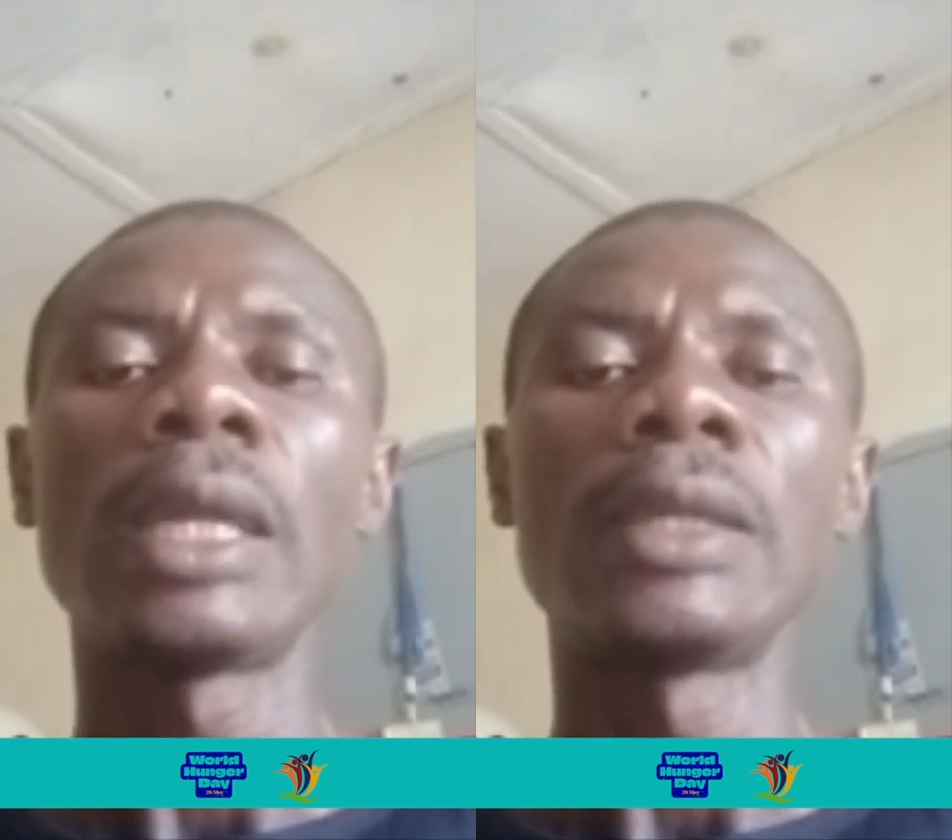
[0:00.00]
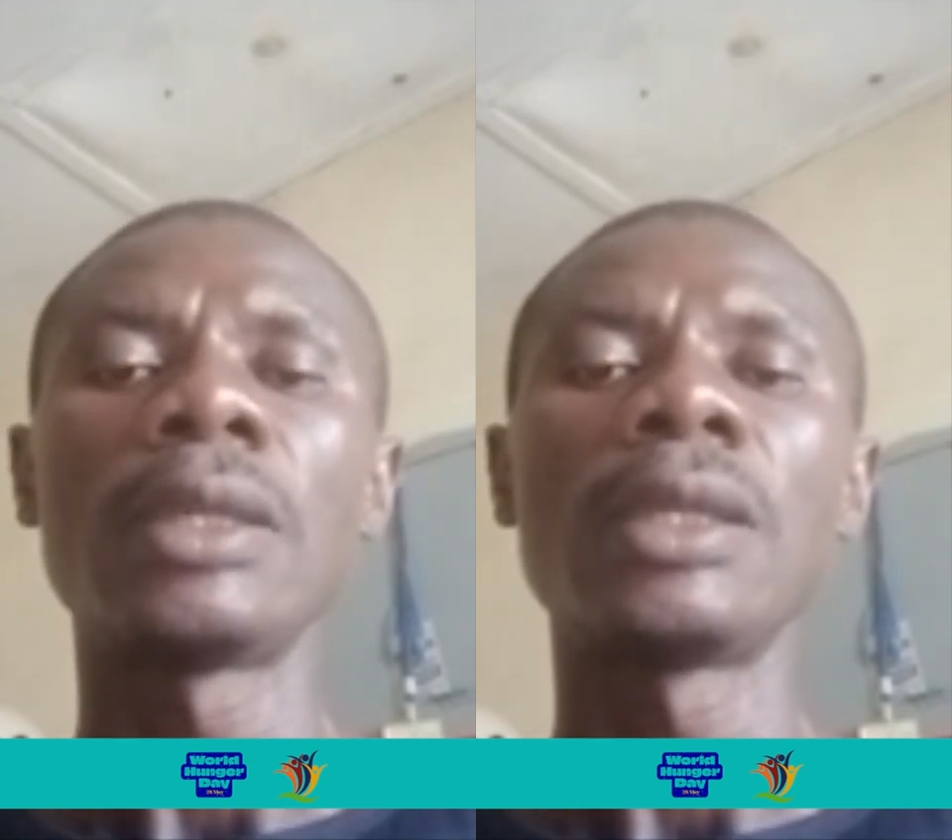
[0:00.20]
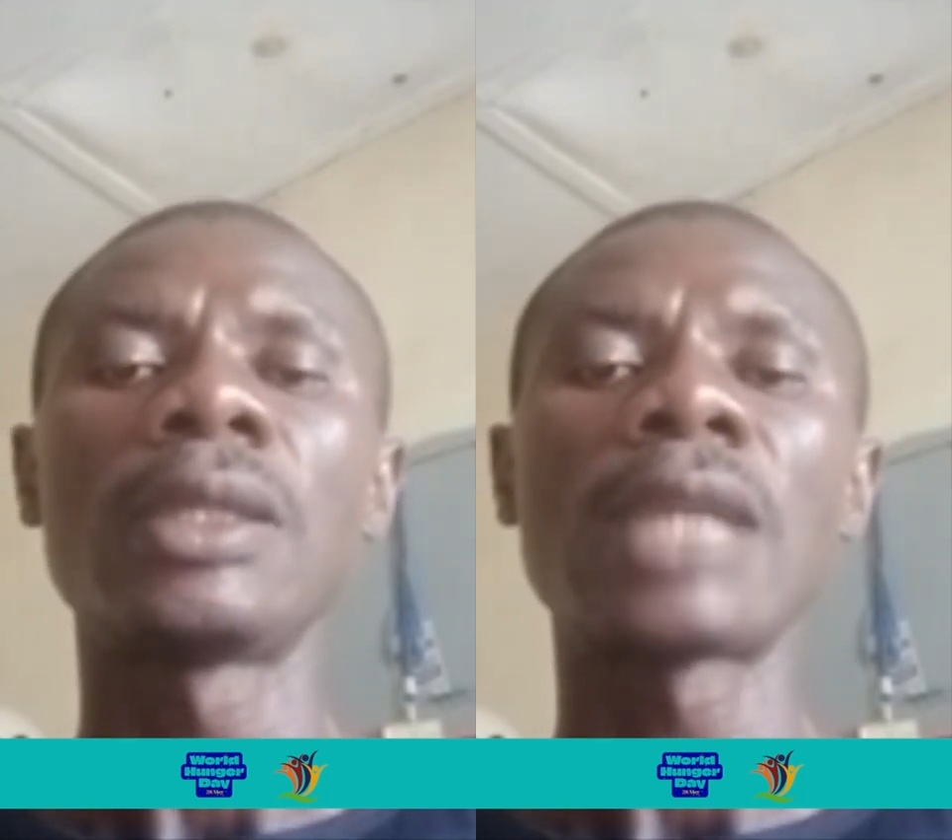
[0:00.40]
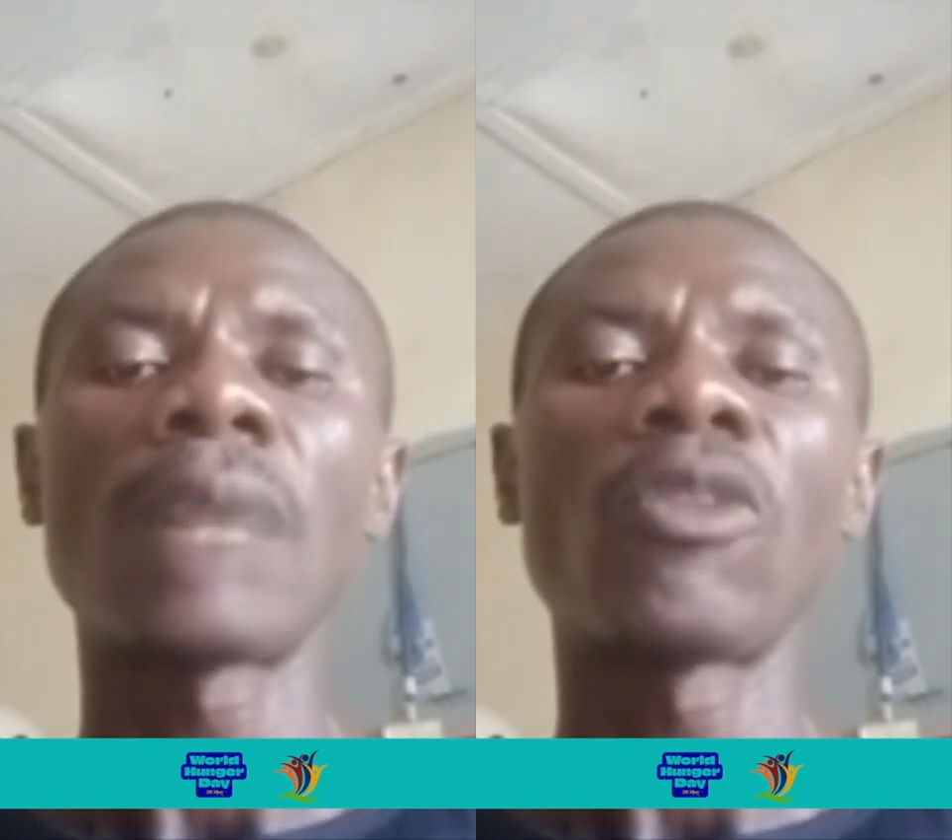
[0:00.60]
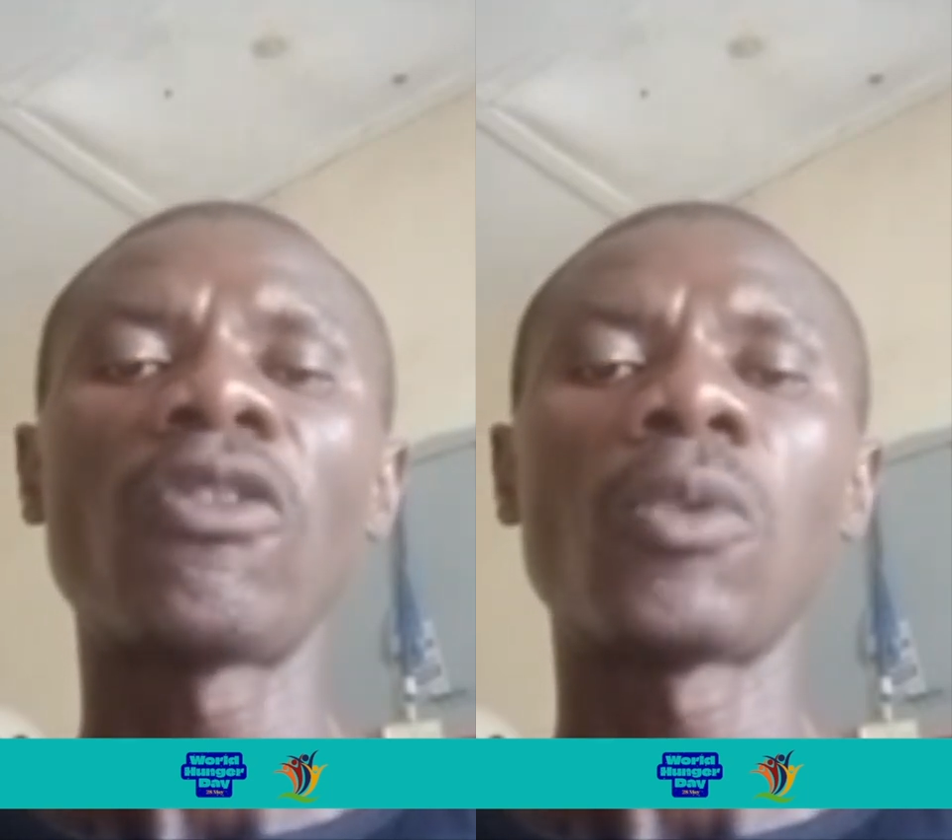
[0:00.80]
in the
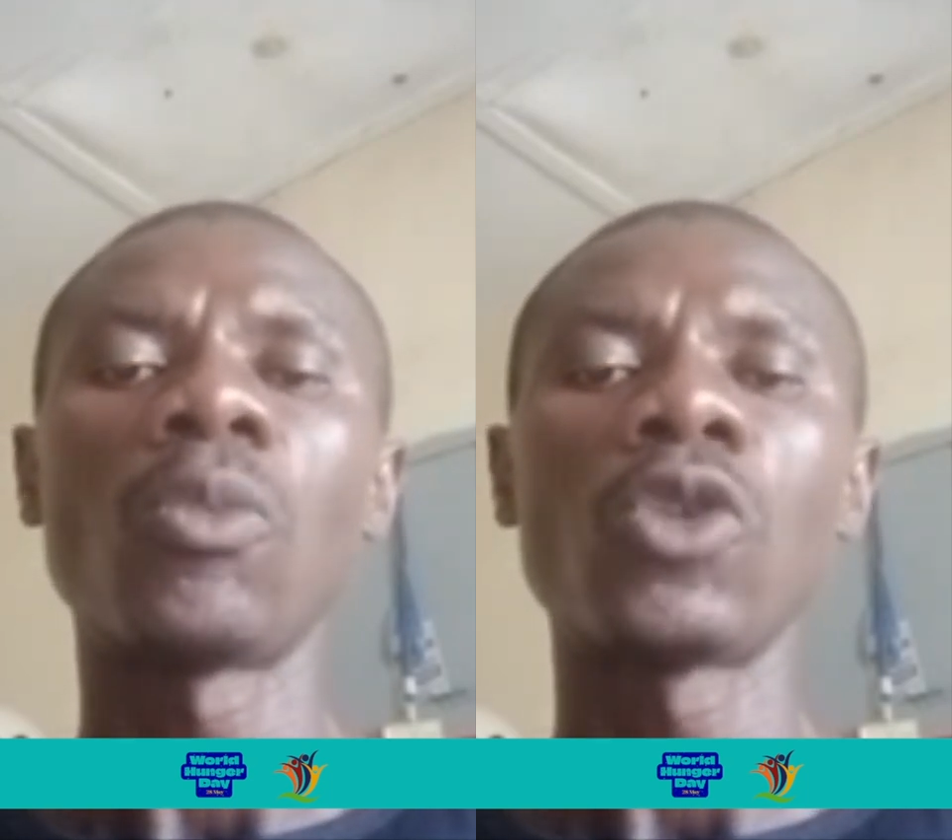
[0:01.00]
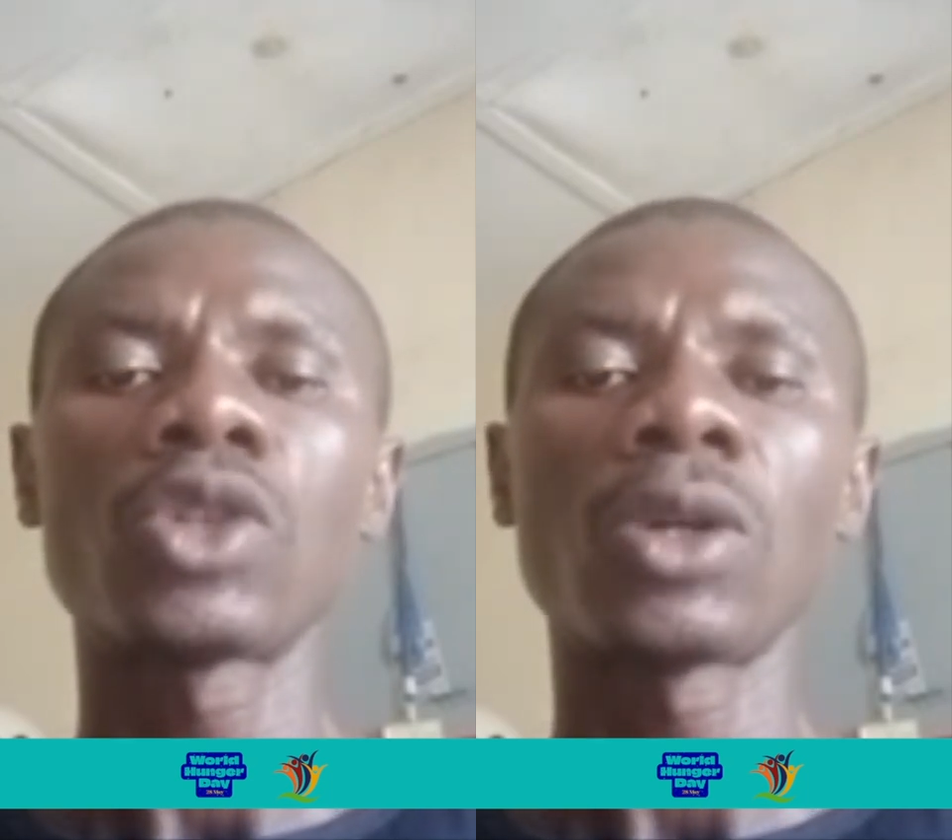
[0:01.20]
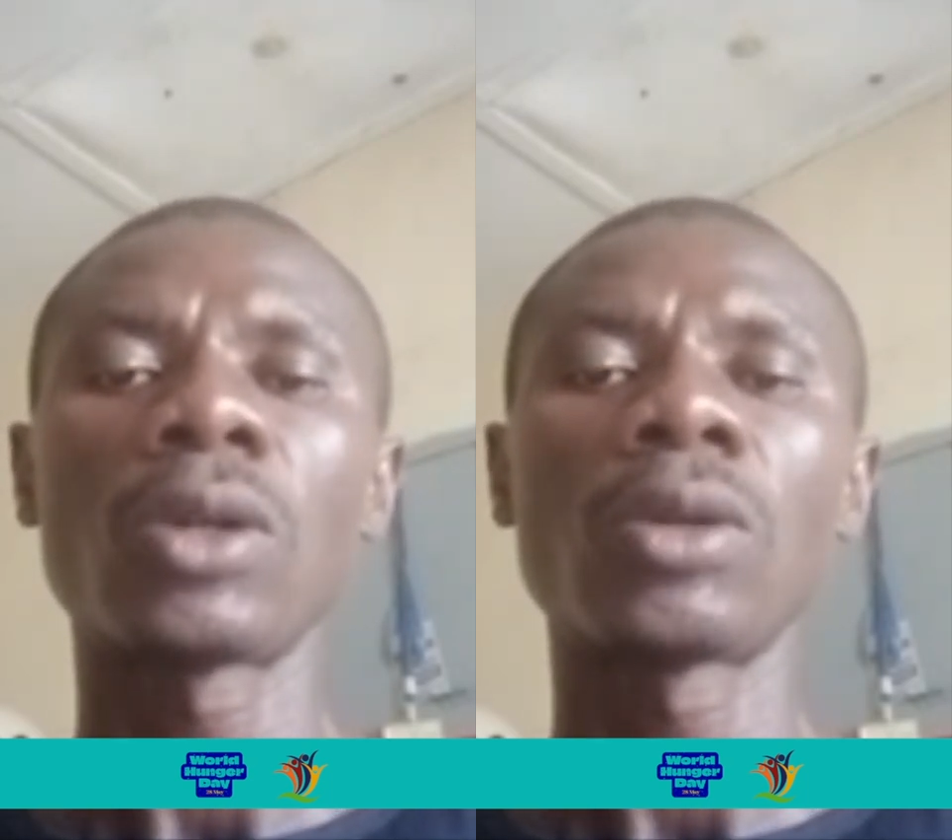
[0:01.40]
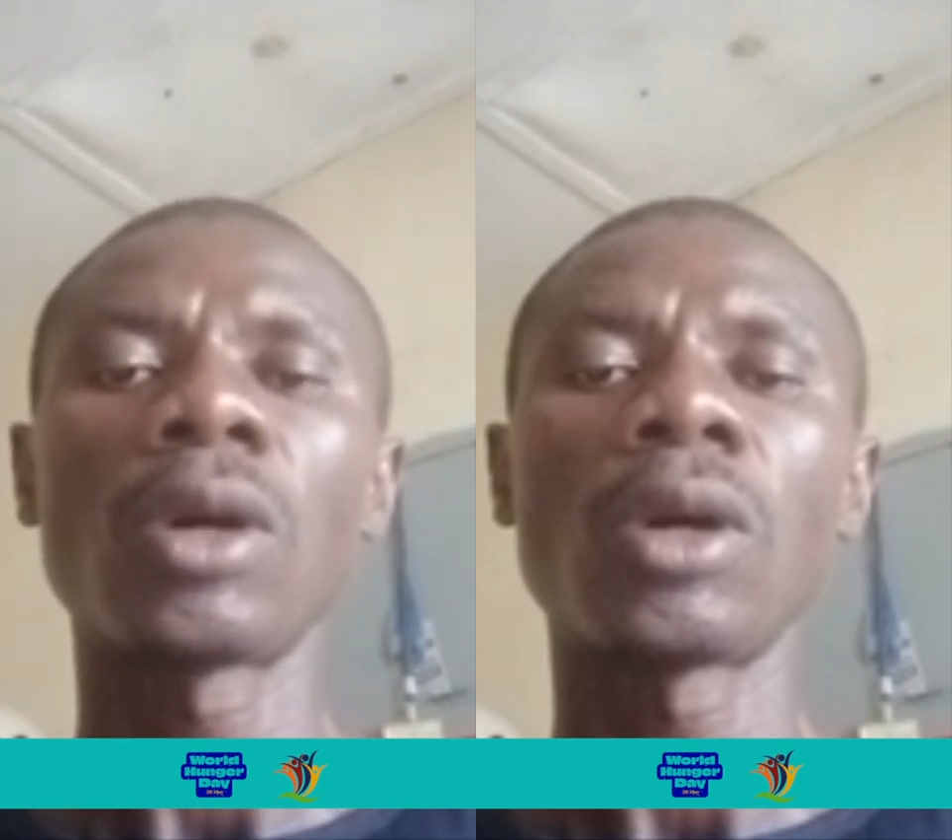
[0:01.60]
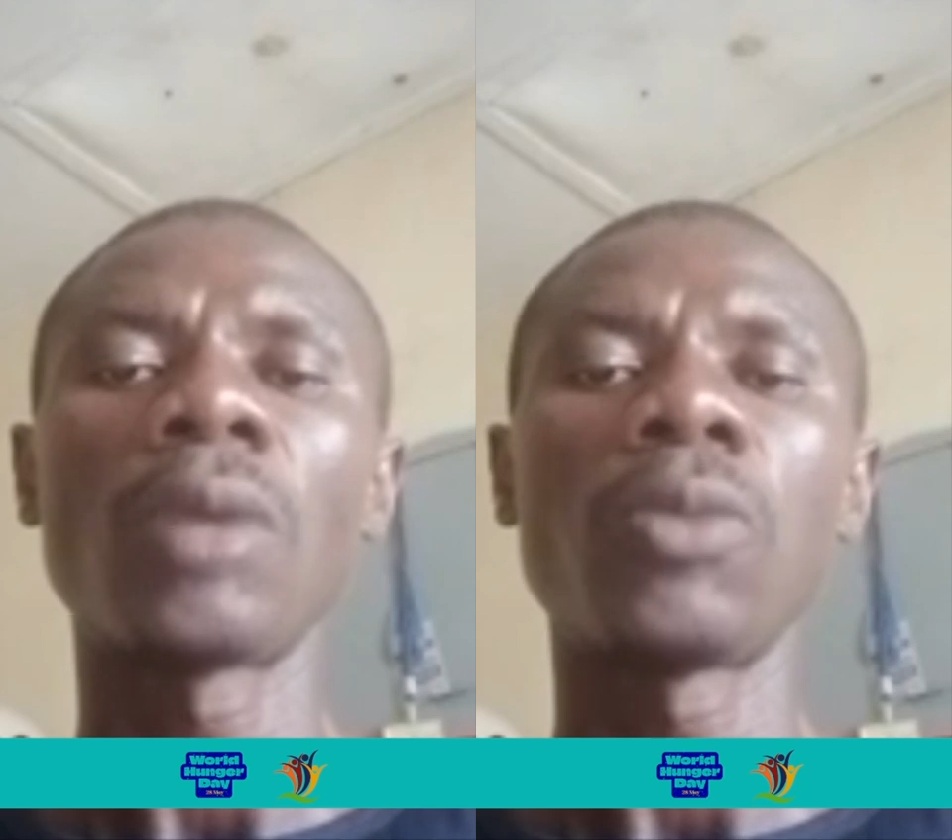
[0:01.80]
term of
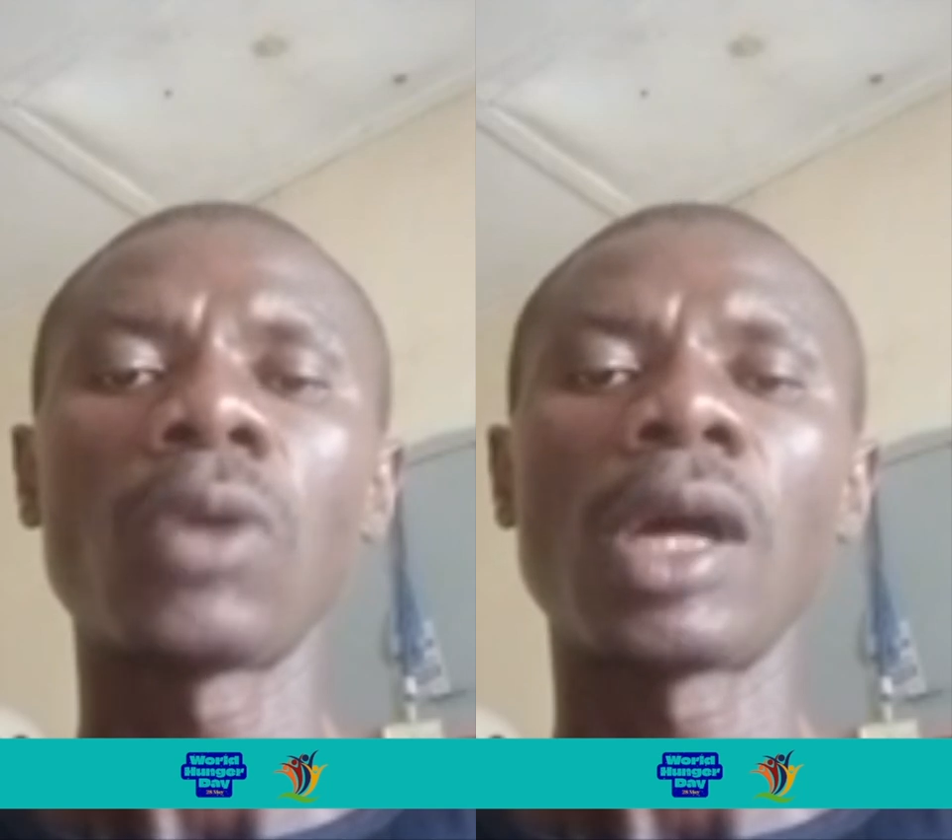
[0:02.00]
promotion or